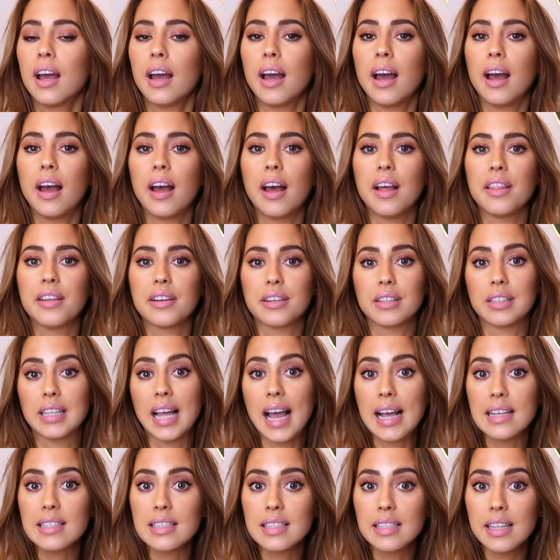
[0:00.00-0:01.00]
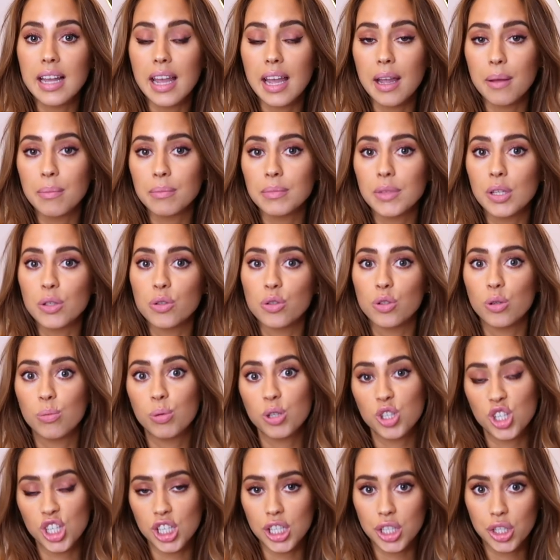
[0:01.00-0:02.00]
their last name,
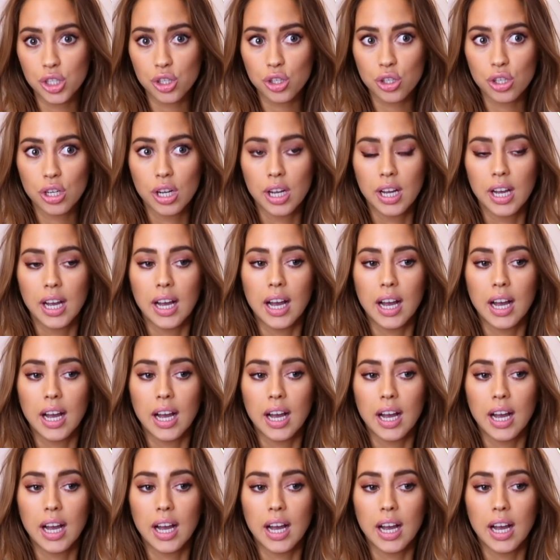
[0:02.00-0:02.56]
Subošić.